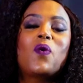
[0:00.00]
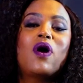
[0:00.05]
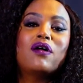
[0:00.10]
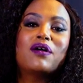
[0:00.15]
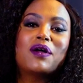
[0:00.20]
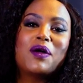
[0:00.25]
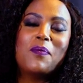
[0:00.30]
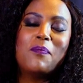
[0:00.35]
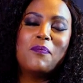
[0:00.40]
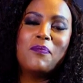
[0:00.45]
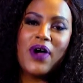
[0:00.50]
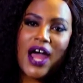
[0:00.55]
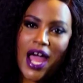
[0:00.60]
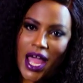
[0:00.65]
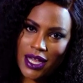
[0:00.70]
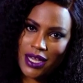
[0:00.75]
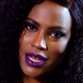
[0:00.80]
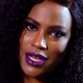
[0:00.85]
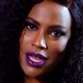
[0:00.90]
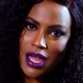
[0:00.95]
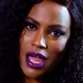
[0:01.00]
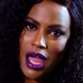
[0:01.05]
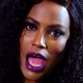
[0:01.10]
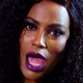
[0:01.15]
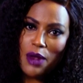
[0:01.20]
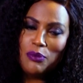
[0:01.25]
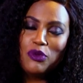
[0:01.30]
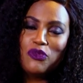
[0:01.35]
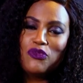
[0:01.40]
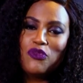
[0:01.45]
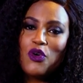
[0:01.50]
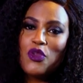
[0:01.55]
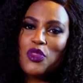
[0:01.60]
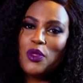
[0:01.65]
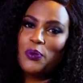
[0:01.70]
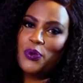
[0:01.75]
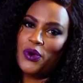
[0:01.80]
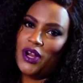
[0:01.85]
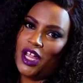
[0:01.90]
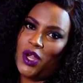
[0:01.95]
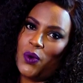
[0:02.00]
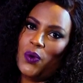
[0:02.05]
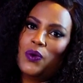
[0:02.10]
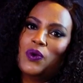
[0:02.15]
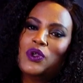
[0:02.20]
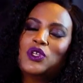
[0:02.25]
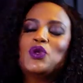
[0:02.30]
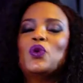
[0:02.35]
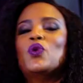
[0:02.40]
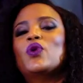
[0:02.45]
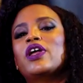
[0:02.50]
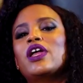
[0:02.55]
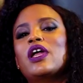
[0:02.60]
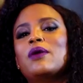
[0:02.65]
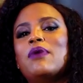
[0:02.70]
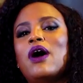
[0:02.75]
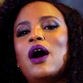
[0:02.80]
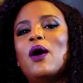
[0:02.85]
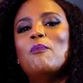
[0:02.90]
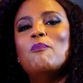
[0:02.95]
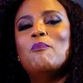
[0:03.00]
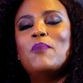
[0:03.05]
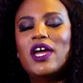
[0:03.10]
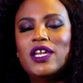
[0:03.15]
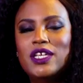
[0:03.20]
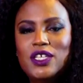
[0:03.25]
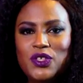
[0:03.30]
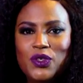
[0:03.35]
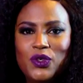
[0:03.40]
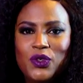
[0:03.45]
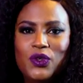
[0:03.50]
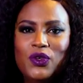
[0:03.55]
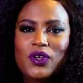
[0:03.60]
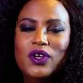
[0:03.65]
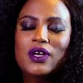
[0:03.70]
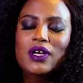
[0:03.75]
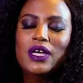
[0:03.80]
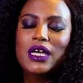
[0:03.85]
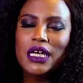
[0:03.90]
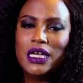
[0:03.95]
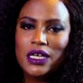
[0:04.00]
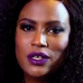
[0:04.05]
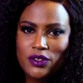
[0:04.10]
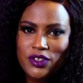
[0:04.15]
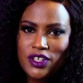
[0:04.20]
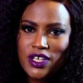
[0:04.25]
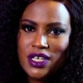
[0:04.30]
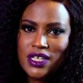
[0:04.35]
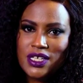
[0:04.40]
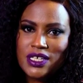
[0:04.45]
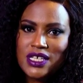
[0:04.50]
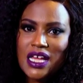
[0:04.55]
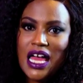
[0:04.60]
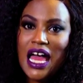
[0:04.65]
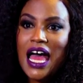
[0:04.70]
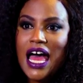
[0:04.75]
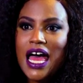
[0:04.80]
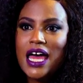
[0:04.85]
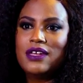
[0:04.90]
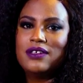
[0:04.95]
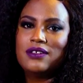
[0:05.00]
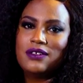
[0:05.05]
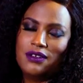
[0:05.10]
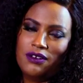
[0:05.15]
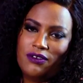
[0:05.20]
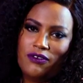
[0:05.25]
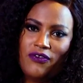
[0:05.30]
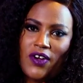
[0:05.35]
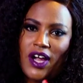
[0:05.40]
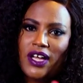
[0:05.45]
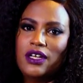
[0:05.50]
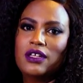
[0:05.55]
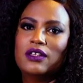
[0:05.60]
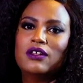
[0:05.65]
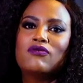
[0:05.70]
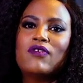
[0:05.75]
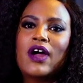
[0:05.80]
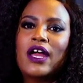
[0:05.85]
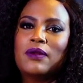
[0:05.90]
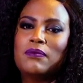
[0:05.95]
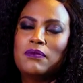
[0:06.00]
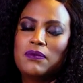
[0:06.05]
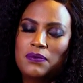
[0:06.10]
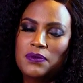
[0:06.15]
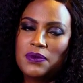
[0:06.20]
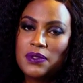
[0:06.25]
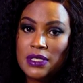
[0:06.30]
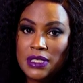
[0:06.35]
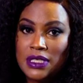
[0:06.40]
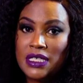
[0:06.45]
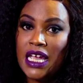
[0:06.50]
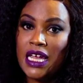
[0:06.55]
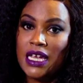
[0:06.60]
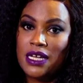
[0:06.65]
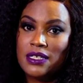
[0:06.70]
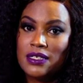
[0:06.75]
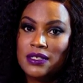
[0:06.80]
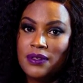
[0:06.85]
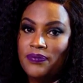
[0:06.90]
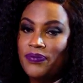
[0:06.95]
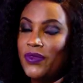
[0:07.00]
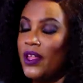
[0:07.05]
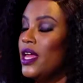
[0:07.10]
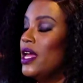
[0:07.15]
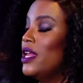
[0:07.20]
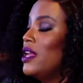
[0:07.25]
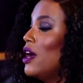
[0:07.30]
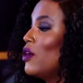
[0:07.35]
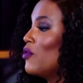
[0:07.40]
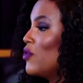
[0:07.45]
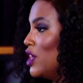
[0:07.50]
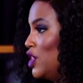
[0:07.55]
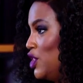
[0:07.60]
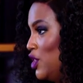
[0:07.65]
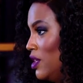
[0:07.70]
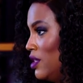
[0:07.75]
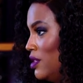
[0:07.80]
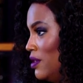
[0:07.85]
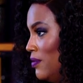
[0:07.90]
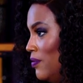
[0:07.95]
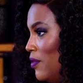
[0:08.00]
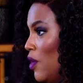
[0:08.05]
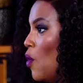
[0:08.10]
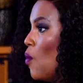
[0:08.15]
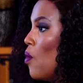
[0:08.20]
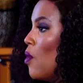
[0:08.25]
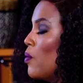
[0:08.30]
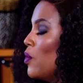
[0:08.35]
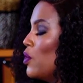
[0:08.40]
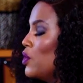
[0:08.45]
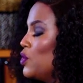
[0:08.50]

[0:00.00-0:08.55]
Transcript: welcome back. And before the break, we were talking about mental illness and finding the right state. Now, Richard, when we